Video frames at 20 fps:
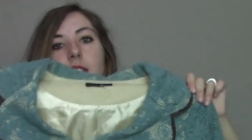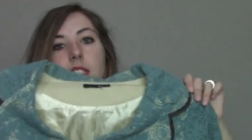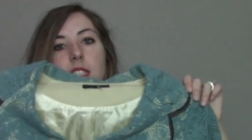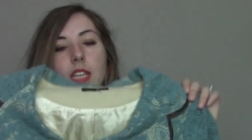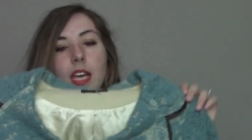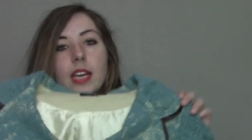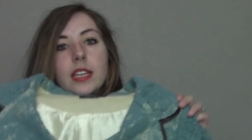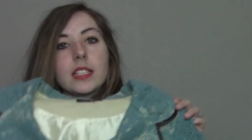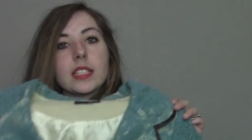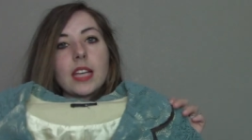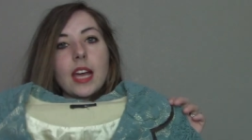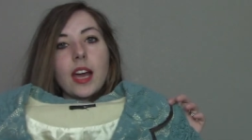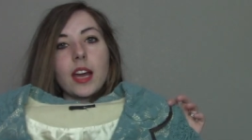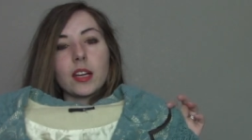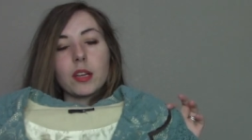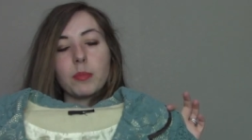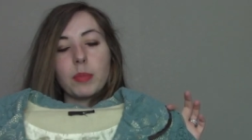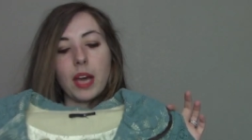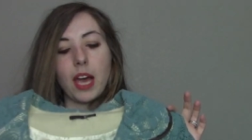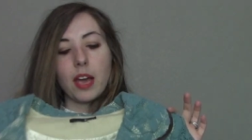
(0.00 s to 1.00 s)
the size
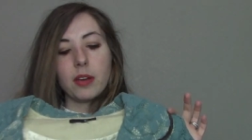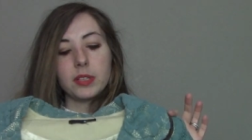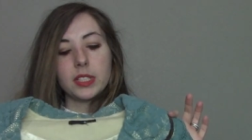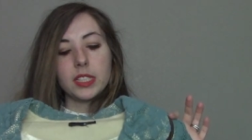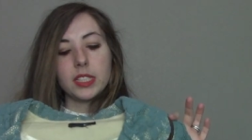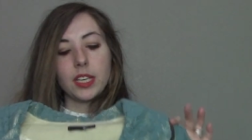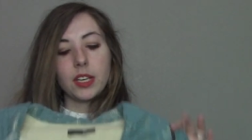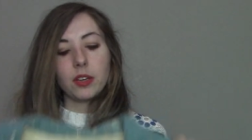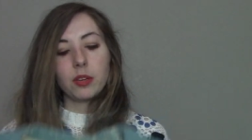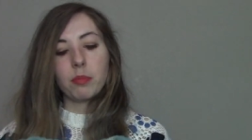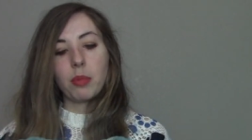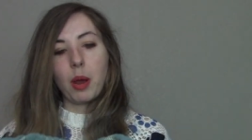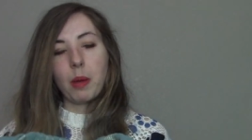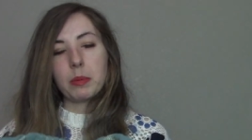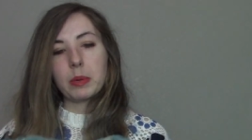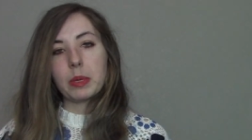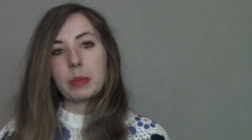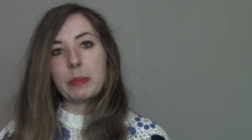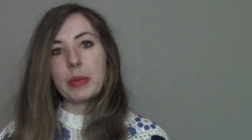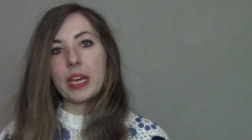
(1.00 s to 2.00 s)
tag, but I would say it would
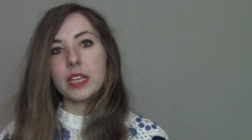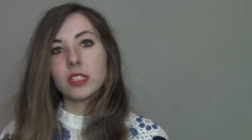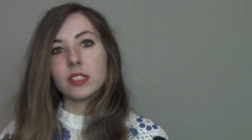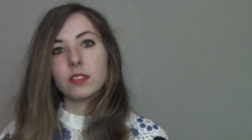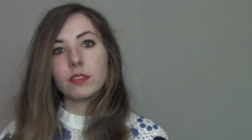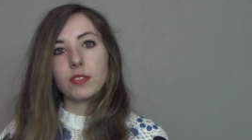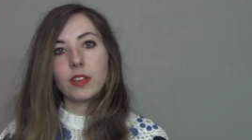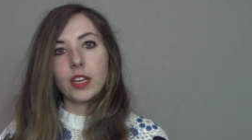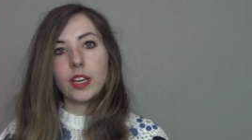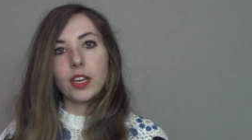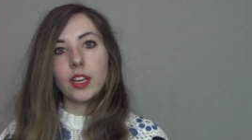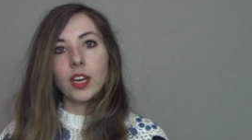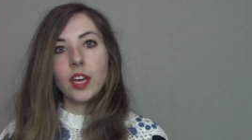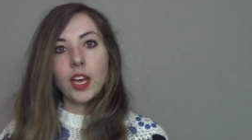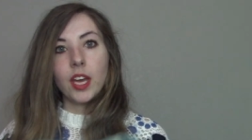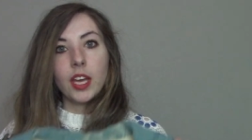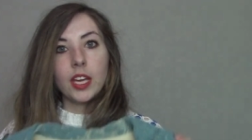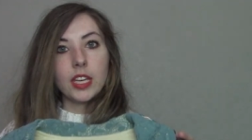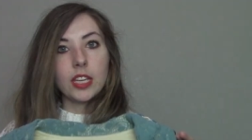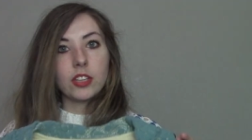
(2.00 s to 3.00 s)
probably best fit
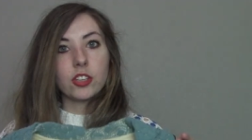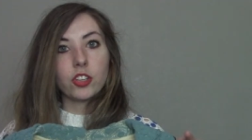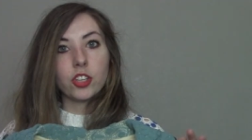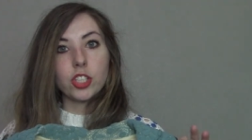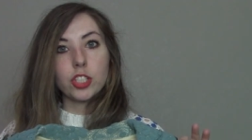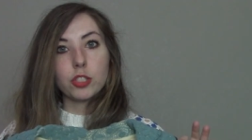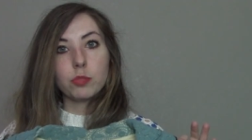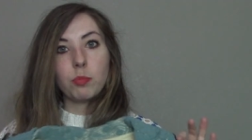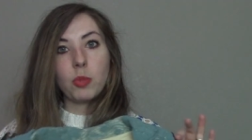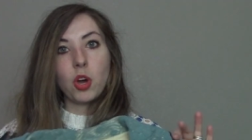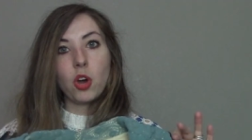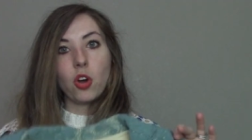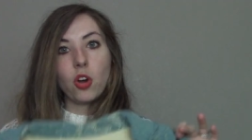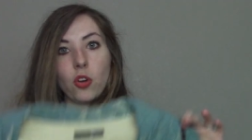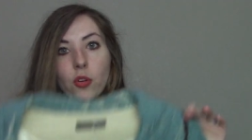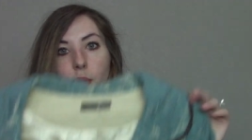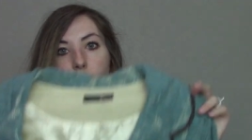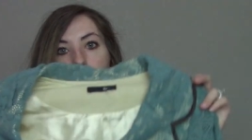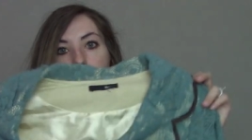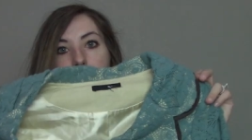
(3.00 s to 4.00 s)
either a
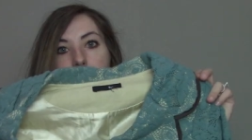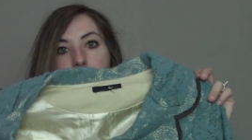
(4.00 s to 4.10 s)
small or an